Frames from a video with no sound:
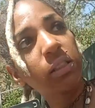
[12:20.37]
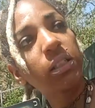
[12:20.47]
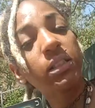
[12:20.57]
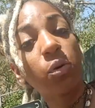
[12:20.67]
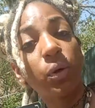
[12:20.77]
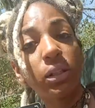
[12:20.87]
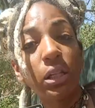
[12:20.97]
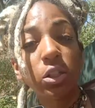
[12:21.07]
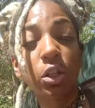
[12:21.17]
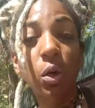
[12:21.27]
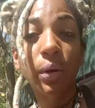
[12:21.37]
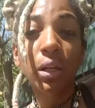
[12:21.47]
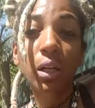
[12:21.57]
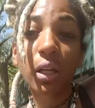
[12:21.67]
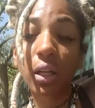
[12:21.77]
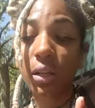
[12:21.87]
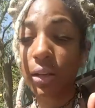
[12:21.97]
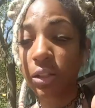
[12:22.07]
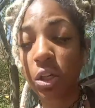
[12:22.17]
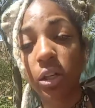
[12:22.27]
us that when things are going good,
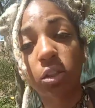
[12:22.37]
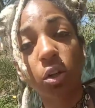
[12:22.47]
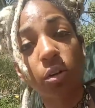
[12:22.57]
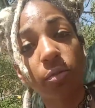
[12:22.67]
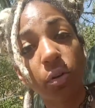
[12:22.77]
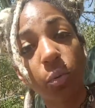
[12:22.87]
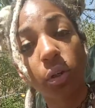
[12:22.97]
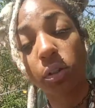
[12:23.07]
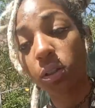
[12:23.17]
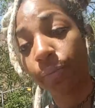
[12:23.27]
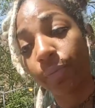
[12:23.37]
it's going to turn for the worse.